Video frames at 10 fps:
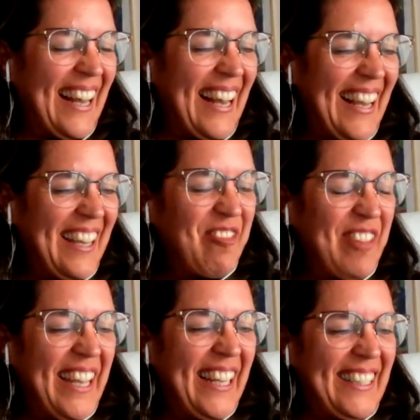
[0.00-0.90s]
I
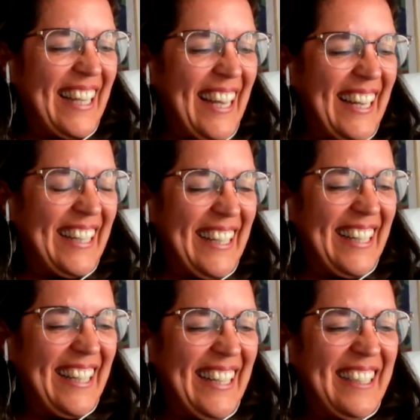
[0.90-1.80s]
think that
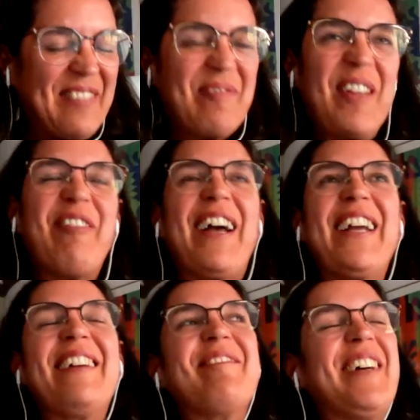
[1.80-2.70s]
if
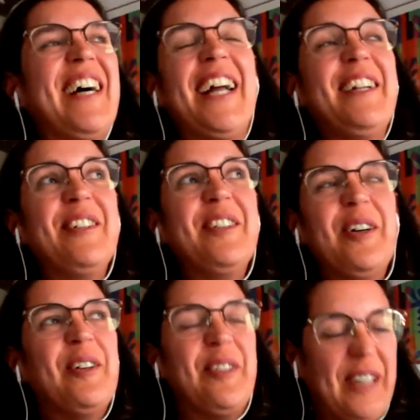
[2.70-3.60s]
I don't
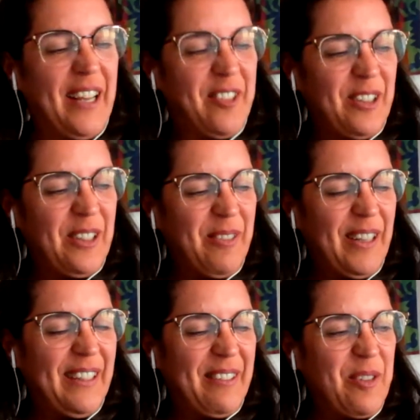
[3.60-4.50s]
know actually
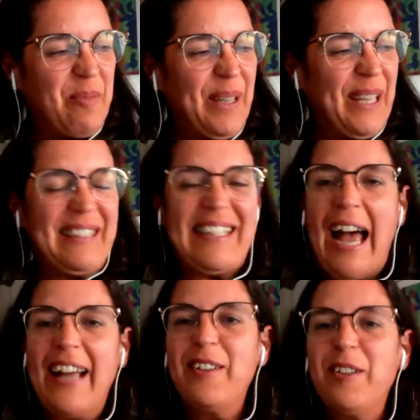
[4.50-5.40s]
whether it will be a
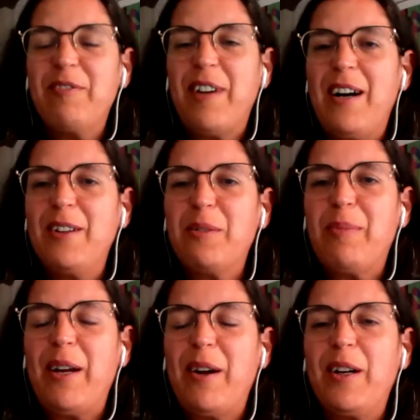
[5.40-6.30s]
title of an
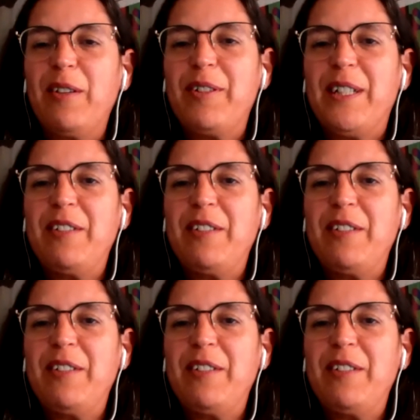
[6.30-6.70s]
autobiography.